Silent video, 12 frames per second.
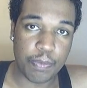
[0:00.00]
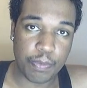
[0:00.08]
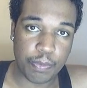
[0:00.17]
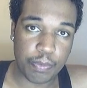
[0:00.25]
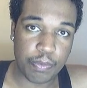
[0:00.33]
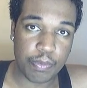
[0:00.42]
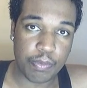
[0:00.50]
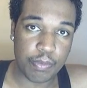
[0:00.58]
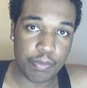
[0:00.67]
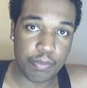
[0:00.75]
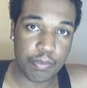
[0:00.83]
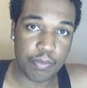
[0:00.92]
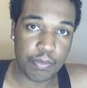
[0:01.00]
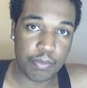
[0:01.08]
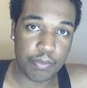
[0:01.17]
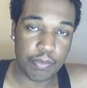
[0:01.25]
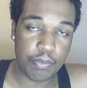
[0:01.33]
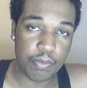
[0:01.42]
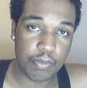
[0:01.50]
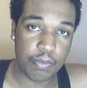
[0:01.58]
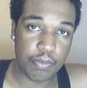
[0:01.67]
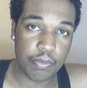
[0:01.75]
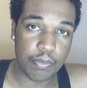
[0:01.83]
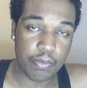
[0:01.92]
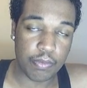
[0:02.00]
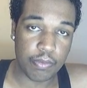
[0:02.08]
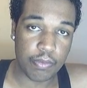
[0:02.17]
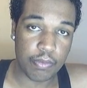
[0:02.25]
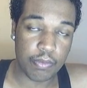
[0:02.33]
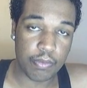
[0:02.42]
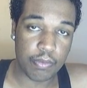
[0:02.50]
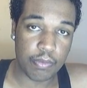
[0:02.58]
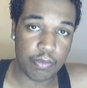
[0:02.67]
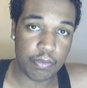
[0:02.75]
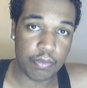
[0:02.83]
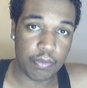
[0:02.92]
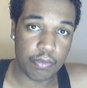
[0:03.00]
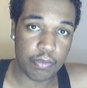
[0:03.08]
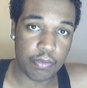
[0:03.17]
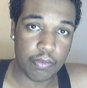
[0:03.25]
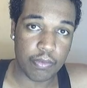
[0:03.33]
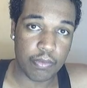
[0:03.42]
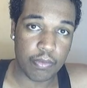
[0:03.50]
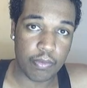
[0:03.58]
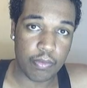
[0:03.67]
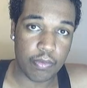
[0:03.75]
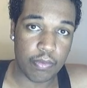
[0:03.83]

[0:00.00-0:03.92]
(no one is talking)